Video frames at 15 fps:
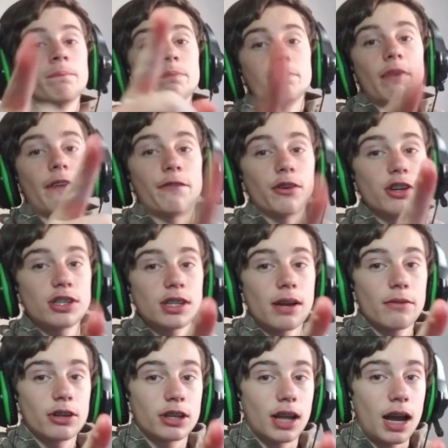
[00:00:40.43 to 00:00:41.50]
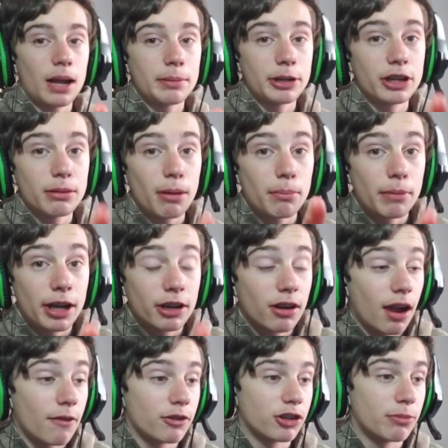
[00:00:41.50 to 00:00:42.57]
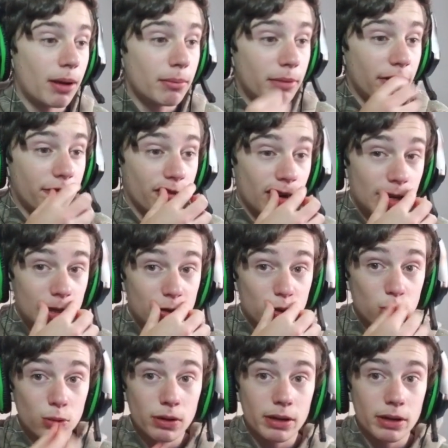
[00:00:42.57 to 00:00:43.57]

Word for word: my first ever time hearing about Minecraft was about my friend at school.